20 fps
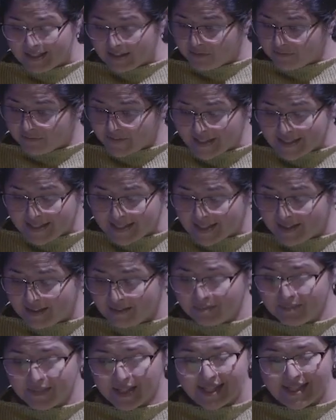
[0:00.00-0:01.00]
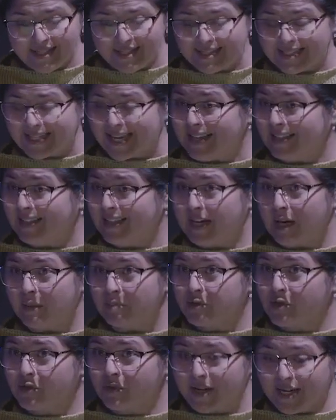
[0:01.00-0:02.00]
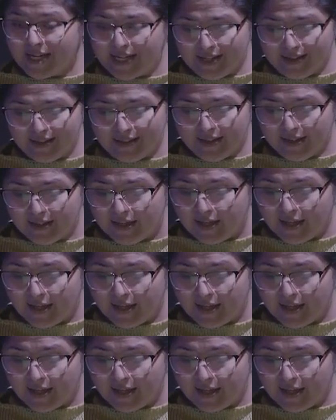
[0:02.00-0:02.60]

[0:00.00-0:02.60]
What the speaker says: funding, scaling up training